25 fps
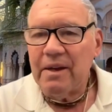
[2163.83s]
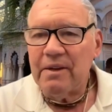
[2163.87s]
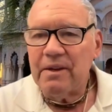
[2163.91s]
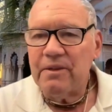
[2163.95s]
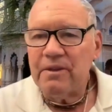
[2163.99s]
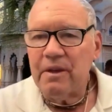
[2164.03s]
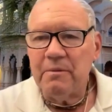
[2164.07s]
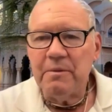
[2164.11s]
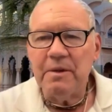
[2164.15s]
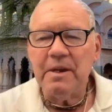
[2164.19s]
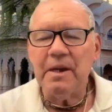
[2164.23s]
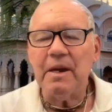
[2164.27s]
They
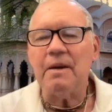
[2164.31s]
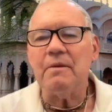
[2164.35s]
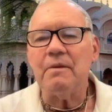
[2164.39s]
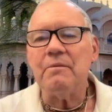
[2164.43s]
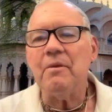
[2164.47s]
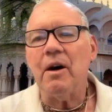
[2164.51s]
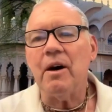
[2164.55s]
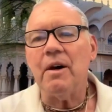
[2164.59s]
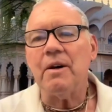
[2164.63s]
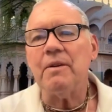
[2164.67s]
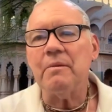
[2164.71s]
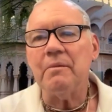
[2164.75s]
become
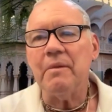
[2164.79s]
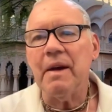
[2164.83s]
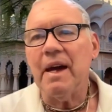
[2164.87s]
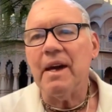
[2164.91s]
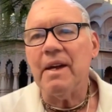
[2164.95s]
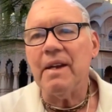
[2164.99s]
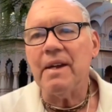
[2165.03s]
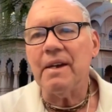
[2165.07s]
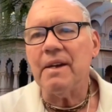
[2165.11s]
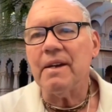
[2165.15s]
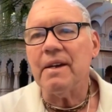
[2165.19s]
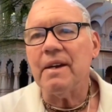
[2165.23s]

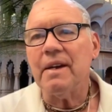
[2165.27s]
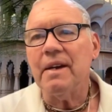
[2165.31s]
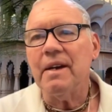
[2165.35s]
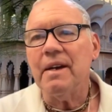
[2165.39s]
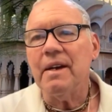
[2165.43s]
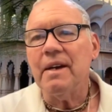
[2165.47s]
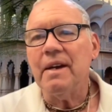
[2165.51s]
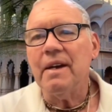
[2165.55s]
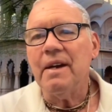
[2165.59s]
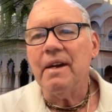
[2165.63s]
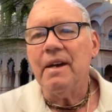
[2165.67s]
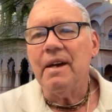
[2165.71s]
automatic.
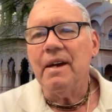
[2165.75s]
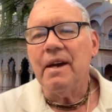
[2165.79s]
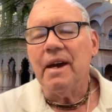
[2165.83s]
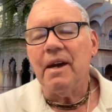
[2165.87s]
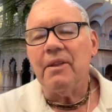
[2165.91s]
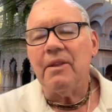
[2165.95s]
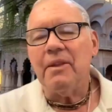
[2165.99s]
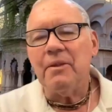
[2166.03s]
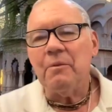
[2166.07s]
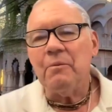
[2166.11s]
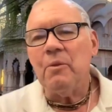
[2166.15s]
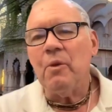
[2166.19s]
And
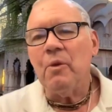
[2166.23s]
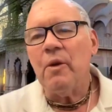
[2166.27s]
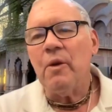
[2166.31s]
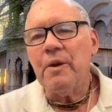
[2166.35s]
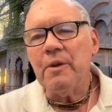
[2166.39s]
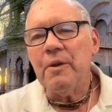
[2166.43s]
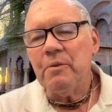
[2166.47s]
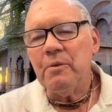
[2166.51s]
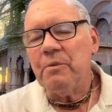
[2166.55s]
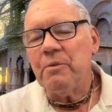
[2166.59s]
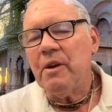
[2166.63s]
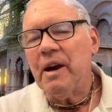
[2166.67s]
the more you
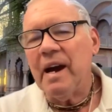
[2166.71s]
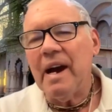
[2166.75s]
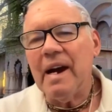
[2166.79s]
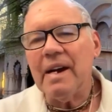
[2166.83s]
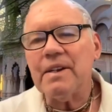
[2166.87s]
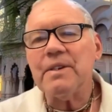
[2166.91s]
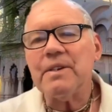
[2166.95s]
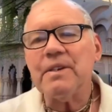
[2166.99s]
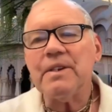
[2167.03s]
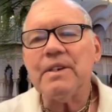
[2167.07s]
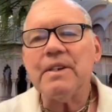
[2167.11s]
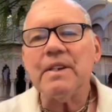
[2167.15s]

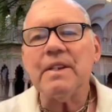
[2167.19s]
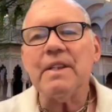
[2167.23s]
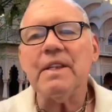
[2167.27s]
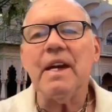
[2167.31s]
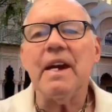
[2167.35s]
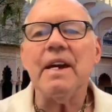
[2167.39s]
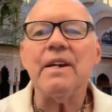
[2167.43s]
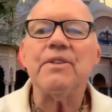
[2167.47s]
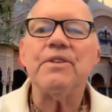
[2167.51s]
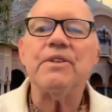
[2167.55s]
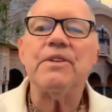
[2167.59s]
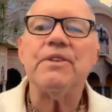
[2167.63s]
practice, the
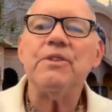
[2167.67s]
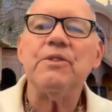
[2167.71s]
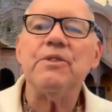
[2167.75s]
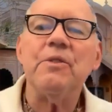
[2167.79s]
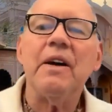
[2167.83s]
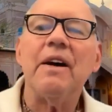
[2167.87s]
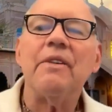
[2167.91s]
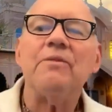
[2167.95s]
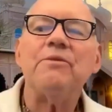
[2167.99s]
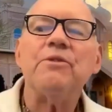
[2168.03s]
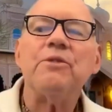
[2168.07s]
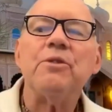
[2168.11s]
less you
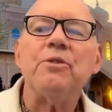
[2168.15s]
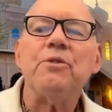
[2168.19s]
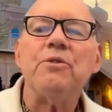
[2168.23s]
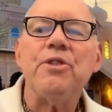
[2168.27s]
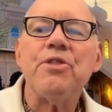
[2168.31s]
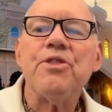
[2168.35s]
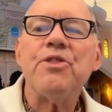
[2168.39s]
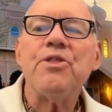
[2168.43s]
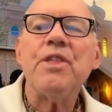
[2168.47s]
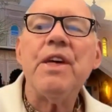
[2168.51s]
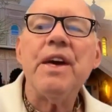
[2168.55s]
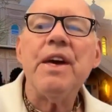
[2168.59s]
have to
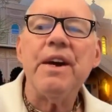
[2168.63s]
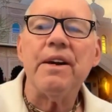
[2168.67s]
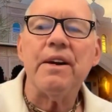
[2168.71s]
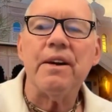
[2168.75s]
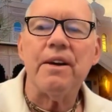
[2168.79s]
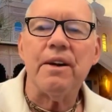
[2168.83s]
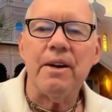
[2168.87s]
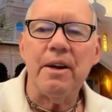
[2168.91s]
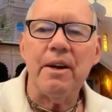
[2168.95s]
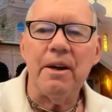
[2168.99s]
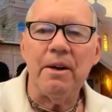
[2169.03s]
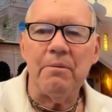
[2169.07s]
think
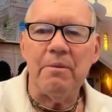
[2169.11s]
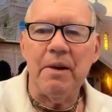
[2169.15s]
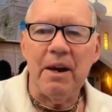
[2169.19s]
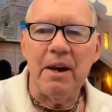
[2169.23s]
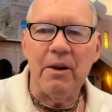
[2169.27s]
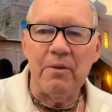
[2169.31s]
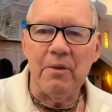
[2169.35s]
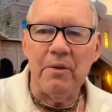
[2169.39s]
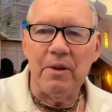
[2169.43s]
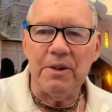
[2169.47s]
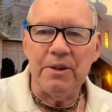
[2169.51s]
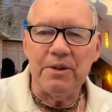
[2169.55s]
about
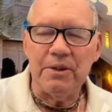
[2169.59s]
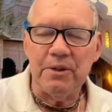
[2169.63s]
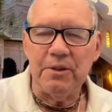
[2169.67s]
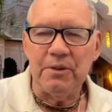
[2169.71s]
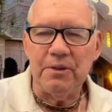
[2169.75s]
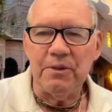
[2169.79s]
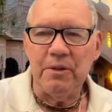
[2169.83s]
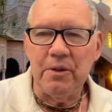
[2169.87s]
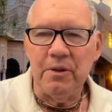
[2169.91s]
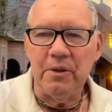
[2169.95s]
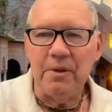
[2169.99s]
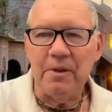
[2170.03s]
what you're
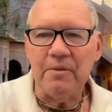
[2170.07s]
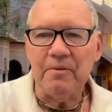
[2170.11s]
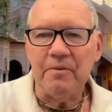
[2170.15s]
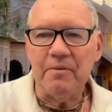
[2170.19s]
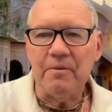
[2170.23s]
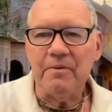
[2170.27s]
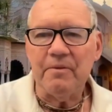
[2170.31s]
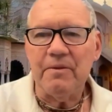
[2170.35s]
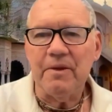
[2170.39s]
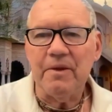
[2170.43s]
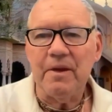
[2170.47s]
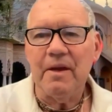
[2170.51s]
doing,
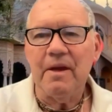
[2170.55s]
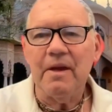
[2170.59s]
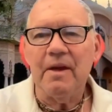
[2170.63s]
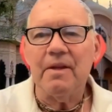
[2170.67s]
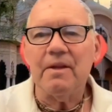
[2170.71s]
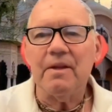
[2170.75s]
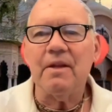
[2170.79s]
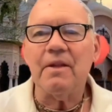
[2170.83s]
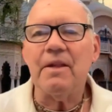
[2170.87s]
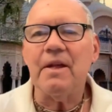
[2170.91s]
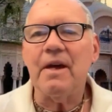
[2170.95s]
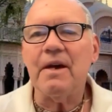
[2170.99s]
the
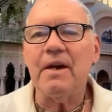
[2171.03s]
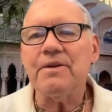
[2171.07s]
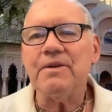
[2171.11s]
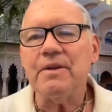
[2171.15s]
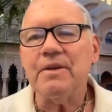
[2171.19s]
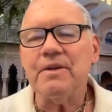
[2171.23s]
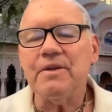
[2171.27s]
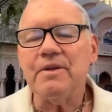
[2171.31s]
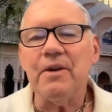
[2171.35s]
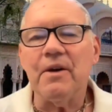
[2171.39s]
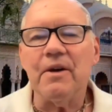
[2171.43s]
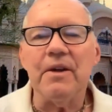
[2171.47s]
less
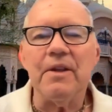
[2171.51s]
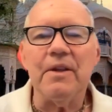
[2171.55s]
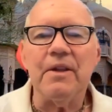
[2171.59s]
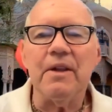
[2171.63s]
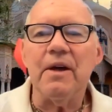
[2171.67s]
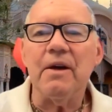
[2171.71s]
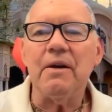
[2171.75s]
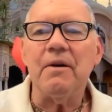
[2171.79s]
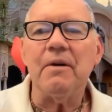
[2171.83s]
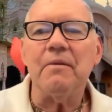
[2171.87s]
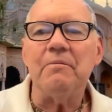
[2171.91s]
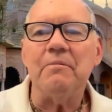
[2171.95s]
it's on
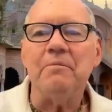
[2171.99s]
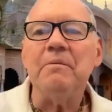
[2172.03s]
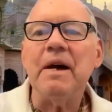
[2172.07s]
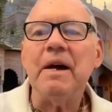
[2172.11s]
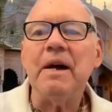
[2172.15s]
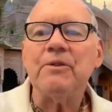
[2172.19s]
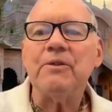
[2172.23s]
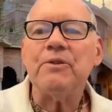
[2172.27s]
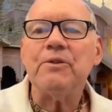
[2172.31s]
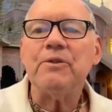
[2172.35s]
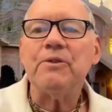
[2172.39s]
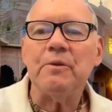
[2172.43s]
the
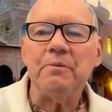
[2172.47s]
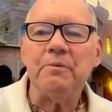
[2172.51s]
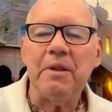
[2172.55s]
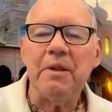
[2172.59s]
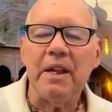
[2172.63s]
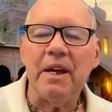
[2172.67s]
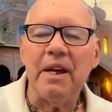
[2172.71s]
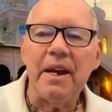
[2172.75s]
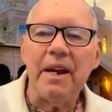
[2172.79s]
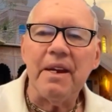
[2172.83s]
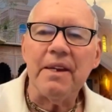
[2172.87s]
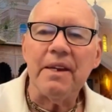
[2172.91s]
mental
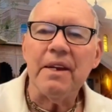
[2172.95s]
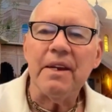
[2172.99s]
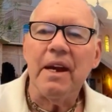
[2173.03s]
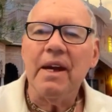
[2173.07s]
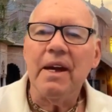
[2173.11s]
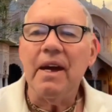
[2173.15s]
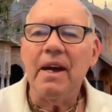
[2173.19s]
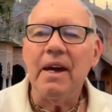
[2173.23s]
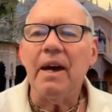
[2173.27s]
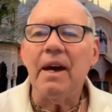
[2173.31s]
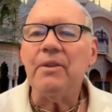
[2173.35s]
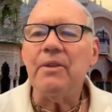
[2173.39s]
plane,
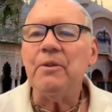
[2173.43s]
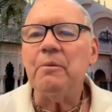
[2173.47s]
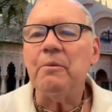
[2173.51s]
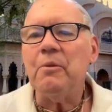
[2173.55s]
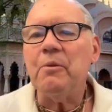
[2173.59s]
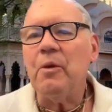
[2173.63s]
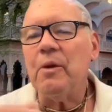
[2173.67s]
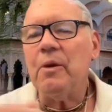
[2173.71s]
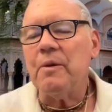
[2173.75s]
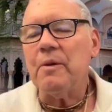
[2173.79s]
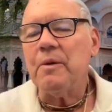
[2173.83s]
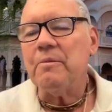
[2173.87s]
and the
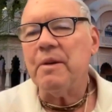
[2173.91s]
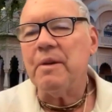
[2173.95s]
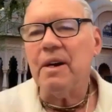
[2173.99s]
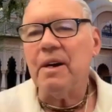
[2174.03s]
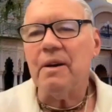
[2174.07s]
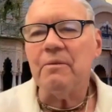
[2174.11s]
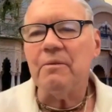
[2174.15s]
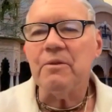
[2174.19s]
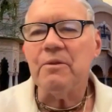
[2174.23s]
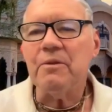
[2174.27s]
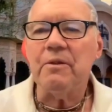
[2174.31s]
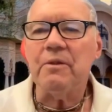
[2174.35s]
more it
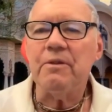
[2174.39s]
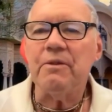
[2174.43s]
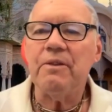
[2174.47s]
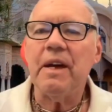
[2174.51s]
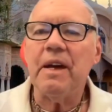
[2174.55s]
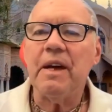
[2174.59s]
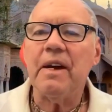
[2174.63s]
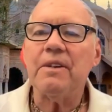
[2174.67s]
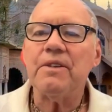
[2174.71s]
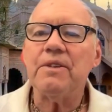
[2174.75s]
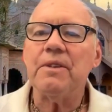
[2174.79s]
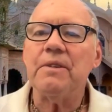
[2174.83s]
becomes
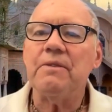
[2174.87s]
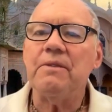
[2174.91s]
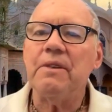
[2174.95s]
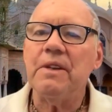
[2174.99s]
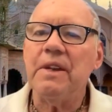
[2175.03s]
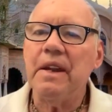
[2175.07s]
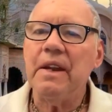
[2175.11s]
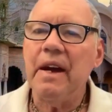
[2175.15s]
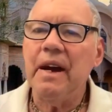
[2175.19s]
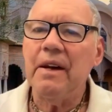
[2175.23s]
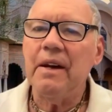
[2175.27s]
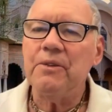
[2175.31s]
reflexive and
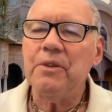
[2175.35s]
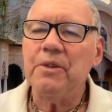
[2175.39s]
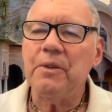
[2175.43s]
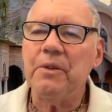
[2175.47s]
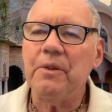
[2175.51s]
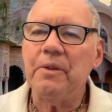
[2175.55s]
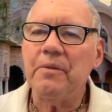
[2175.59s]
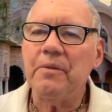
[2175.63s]
natural.